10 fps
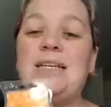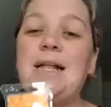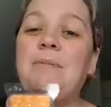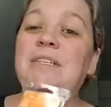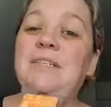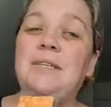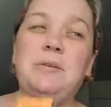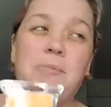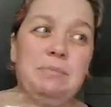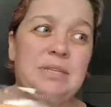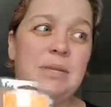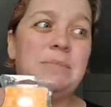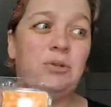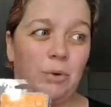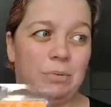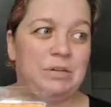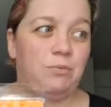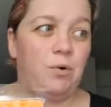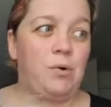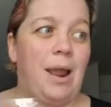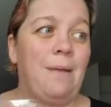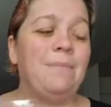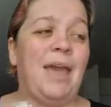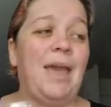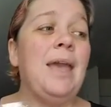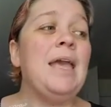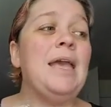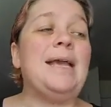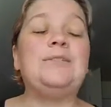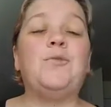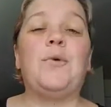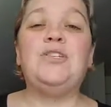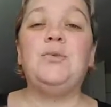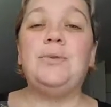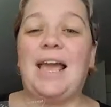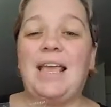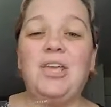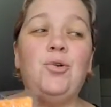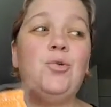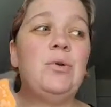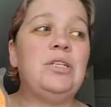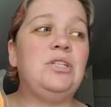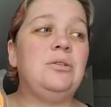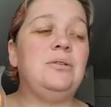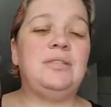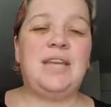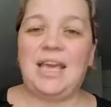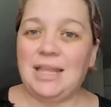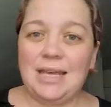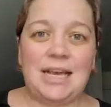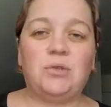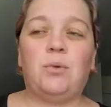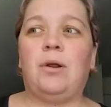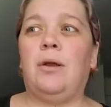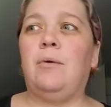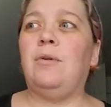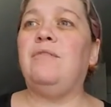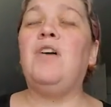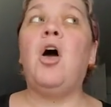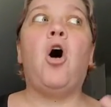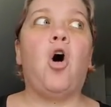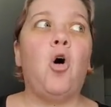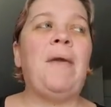Club is a subscription program, okay? It's going to let you take the guesswork out of, oh my